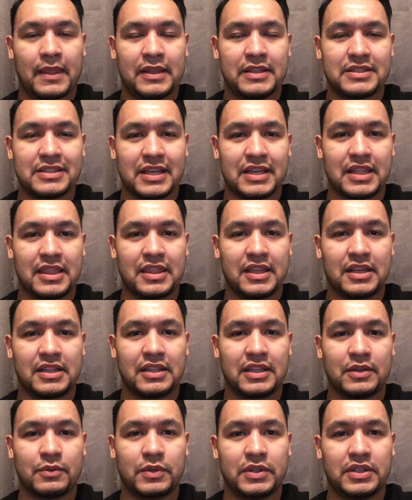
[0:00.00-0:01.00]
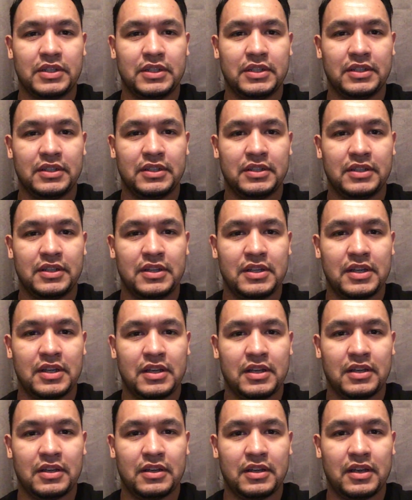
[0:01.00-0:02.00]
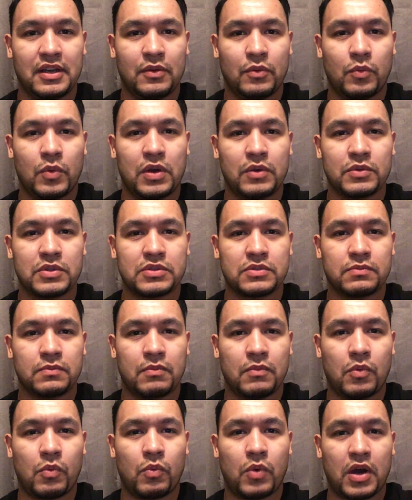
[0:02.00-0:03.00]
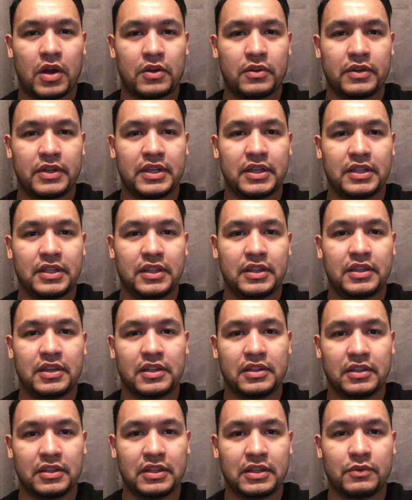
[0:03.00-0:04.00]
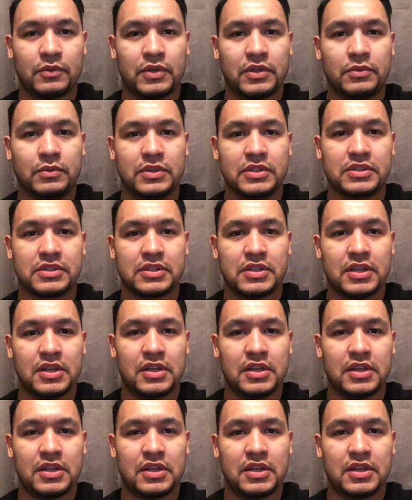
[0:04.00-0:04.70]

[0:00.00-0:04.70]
It's like a thick liquid one was watery, the other liquid was